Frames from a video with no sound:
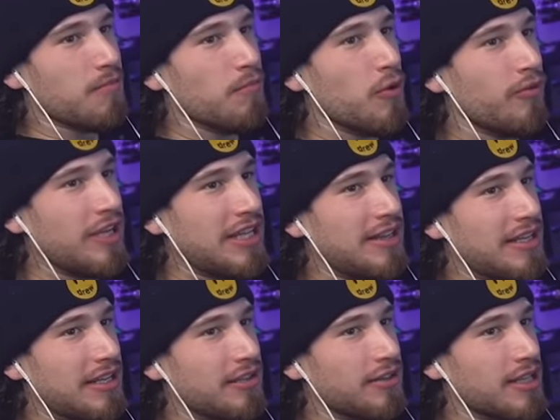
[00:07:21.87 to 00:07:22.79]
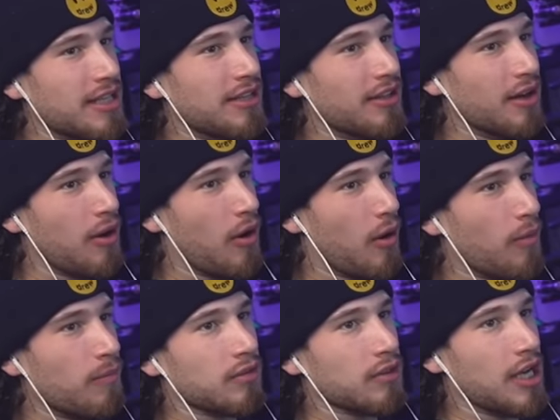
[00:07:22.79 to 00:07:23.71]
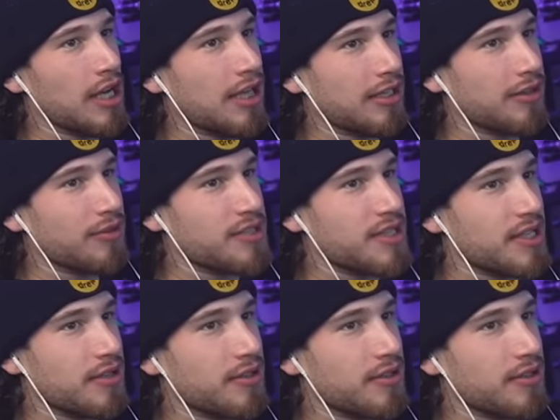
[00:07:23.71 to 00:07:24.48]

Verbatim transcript: Movie theater in the home. I like those stairs.